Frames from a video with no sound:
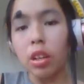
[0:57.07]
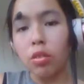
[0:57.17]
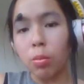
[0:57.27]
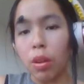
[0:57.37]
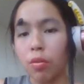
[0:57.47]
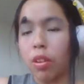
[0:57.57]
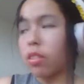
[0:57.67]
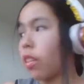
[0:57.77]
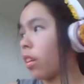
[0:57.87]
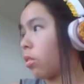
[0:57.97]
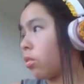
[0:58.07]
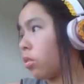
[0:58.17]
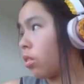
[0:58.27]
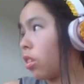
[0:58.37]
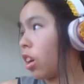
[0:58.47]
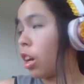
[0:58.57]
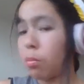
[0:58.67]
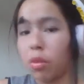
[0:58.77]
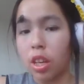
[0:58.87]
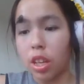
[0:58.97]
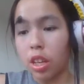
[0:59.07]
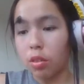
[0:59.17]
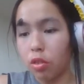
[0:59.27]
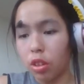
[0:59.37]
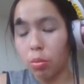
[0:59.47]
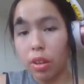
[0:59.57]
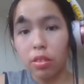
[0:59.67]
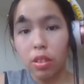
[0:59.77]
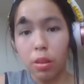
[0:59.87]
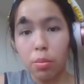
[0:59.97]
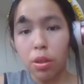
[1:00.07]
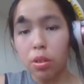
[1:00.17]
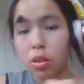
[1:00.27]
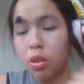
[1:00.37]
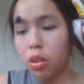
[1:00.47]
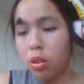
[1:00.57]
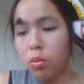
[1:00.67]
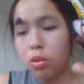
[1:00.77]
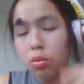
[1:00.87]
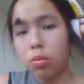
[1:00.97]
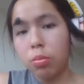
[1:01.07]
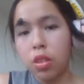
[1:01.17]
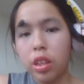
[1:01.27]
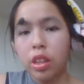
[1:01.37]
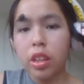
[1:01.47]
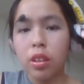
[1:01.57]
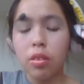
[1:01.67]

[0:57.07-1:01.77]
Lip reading: go to my friend's house. I may if she wakes up, which will be in like